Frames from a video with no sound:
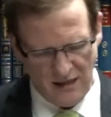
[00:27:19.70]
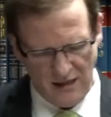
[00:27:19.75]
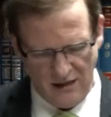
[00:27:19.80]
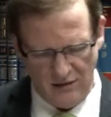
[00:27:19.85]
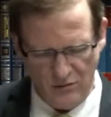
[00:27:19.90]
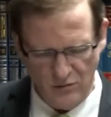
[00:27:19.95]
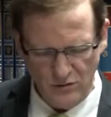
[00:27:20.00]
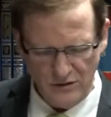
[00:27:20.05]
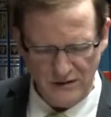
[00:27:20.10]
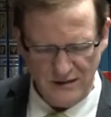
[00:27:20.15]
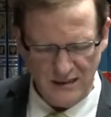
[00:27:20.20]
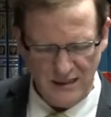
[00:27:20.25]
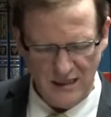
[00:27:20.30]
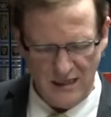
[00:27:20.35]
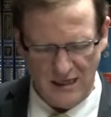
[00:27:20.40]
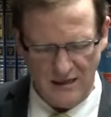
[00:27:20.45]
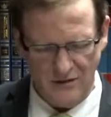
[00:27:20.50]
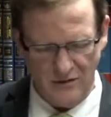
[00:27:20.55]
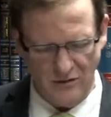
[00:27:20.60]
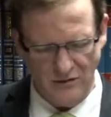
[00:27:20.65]
And who is the
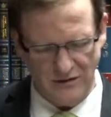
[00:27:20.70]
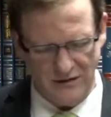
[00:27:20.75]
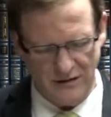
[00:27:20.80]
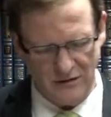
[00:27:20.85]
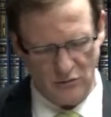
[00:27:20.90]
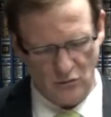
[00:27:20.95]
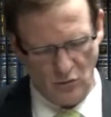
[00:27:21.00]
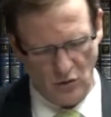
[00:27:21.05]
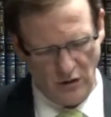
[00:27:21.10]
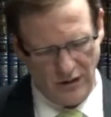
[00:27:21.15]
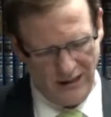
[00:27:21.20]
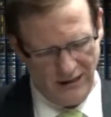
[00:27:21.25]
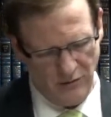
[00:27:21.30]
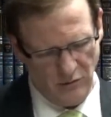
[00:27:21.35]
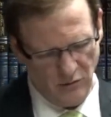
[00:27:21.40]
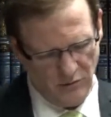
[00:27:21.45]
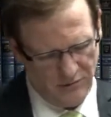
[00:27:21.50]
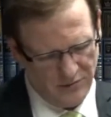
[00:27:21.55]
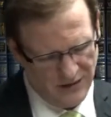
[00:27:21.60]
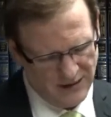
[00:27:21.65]
anointed Kohen
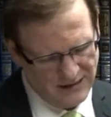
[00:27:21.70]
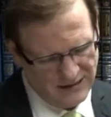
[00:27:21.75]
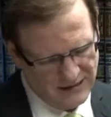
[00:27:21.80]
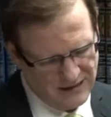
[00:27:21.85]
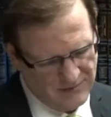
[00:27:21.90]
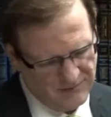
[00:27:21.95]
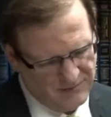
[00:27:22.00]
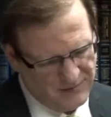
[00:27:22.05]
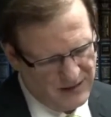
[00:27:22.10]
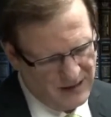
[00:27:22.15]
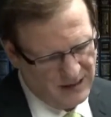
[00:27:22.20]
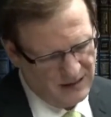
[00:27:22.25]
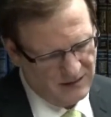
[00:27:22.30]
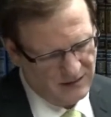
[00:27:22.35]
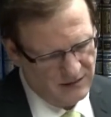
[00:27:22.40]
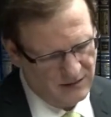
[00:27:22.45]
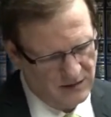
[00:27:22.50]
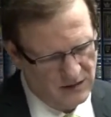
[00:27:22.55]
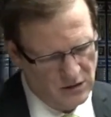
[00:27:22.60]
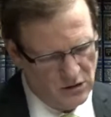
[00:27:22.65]
who brings the par